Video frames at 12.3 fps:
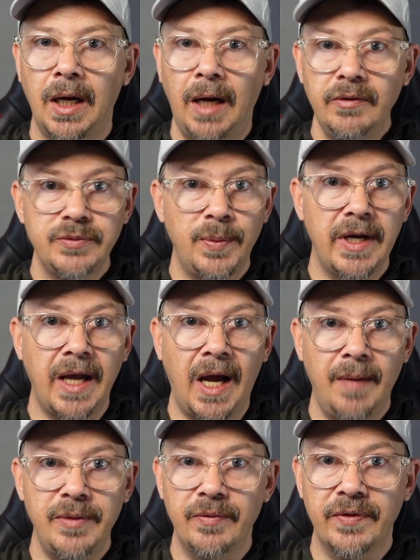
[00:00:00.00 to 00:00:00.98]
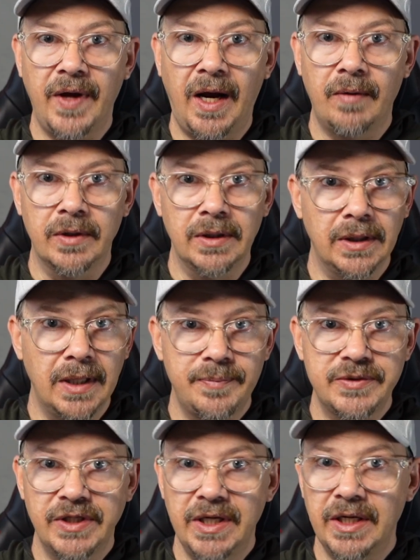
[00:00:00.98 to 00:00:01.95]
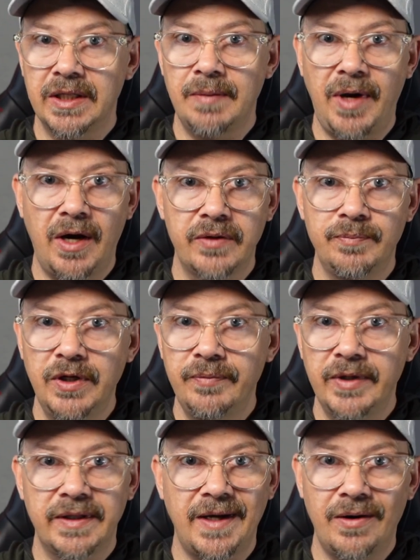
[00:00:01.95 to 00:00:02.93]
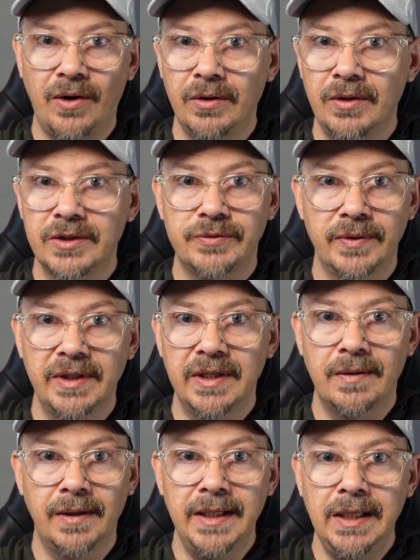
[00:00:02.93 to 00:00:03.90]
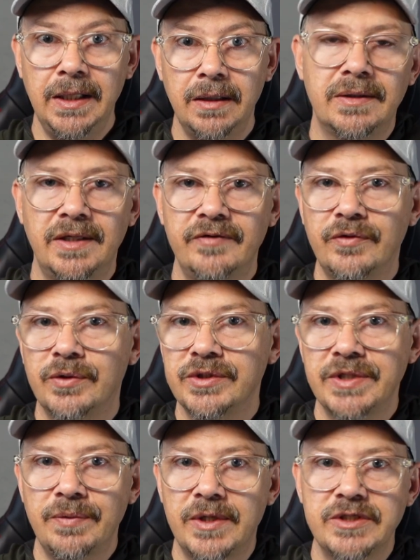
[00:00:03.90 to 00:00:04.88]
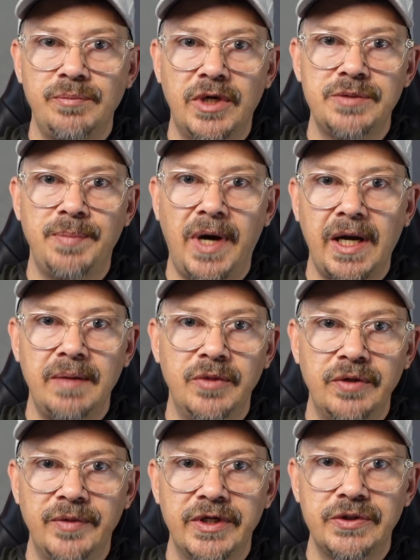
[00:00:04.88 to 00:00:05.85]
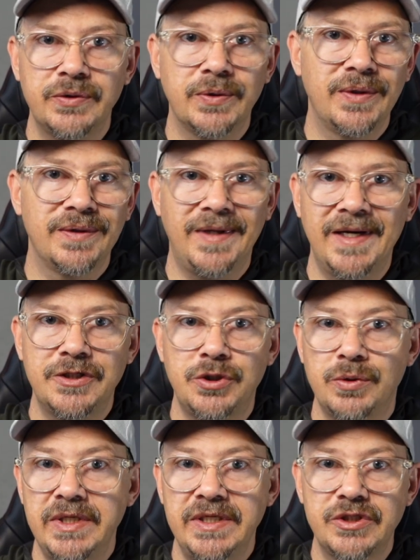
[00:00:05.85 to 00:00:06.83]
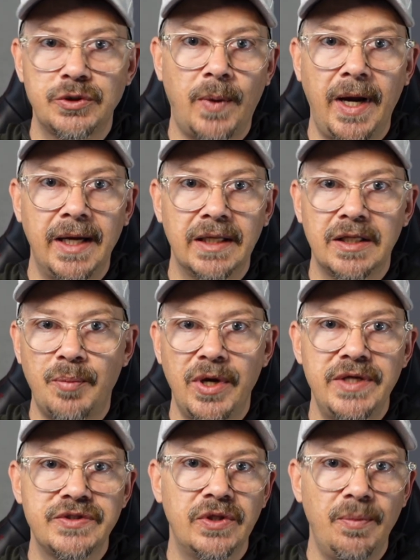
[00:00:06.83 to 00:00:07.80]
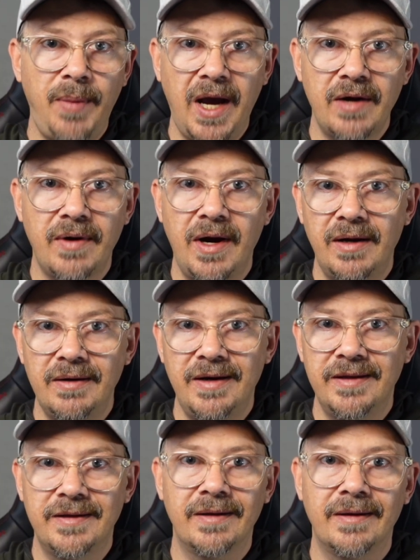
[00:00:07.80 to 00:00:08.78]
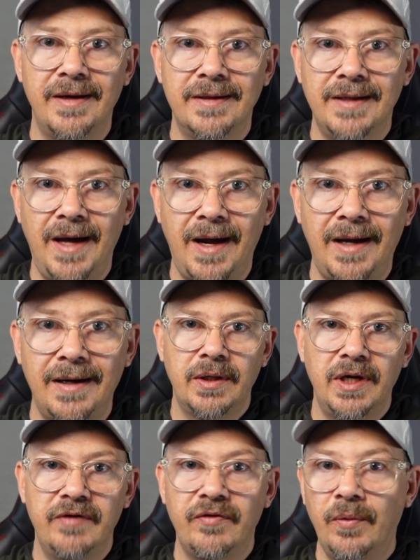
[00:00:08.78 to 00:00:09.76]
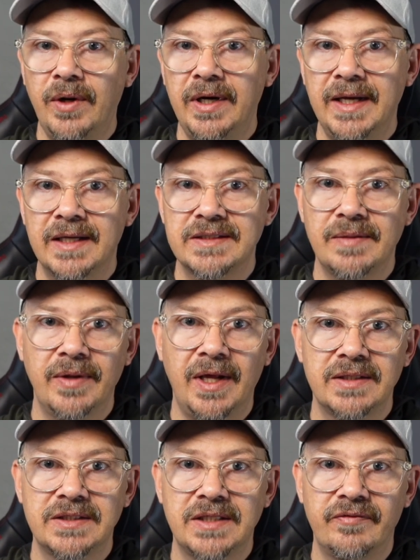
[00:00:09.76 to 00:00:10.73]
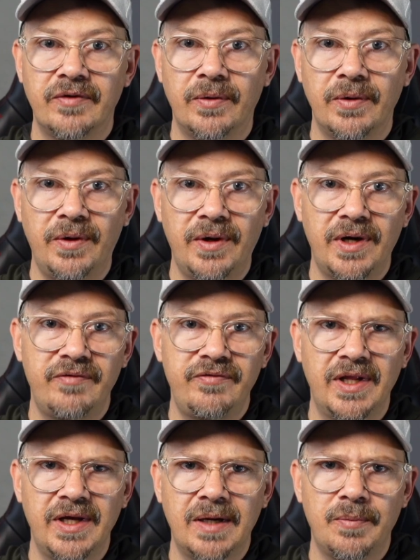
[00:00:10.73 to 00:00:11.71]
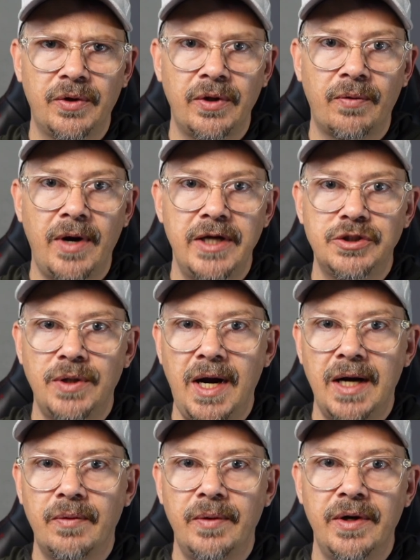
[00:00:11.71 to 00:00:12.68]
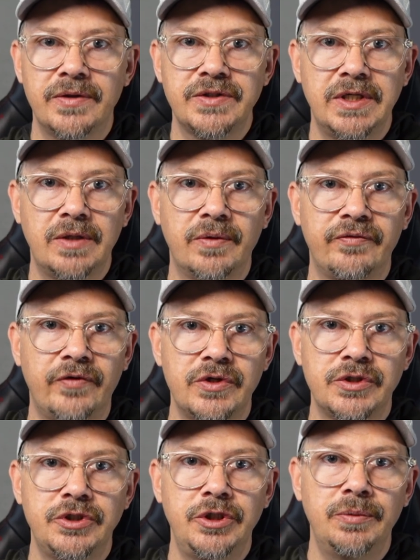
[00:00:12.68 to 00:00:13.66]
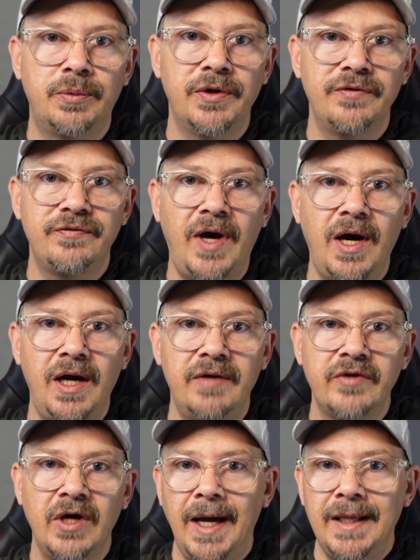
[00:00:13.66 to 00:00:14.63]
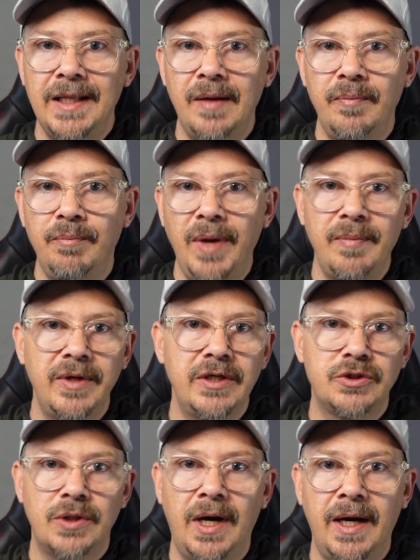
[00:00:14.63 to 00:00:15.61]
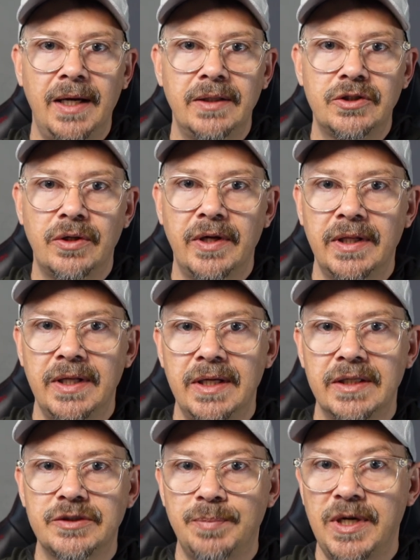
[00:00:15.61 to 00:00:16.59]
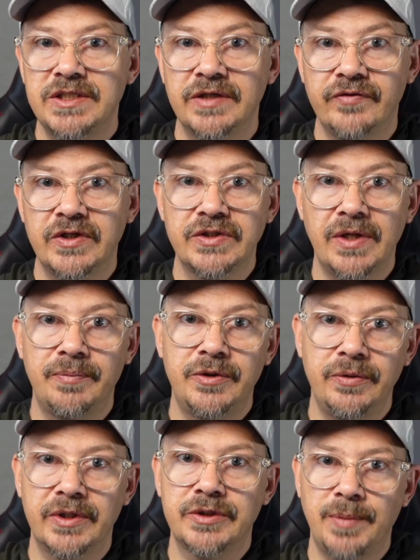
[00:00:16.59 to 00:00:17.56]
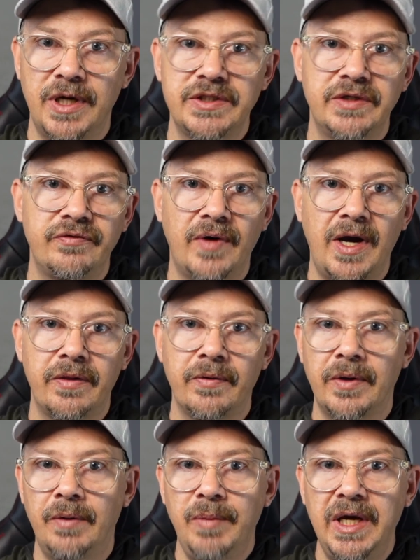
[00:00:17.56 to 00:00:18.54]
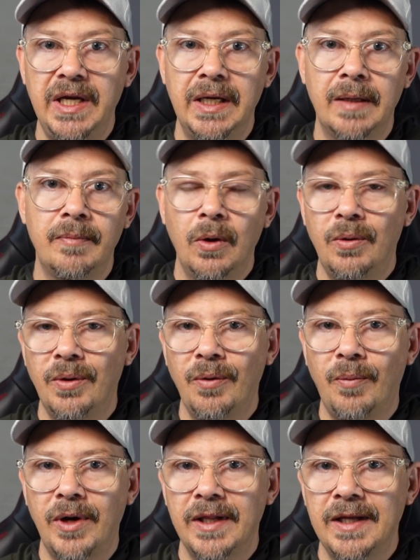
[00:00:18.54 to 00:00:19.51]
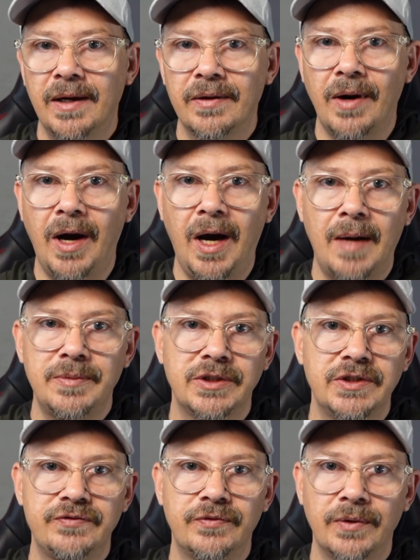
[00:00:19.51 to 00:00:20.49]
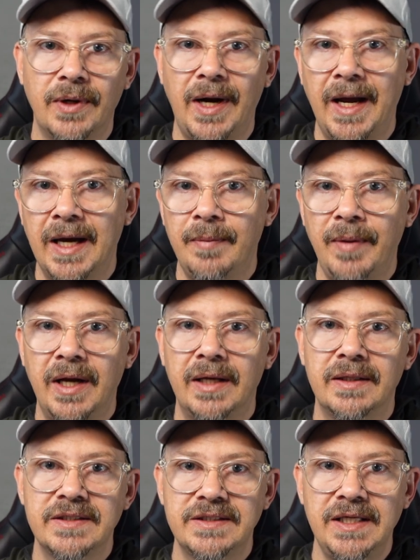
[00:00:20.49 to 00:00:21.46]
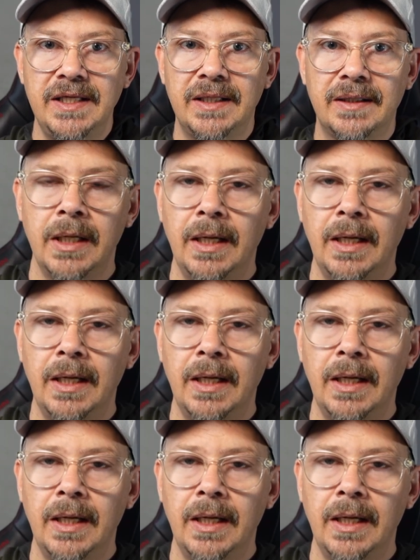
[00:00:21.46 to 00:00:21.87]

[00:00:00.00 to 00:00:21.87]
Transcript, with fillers: I was pretty happy with that one. The lip sync and the mouth movement, that all looked really clean. Of course, there wasn't much body movement or like trees swaying in the breeze in the background or anything like that. If I wanted to get some of that stuff going on, I feel like I'm on the right track with stick with version 2.5 and then maybe try turning the expressiveness up to expressive rather than medium or one of the other options for animating the scene.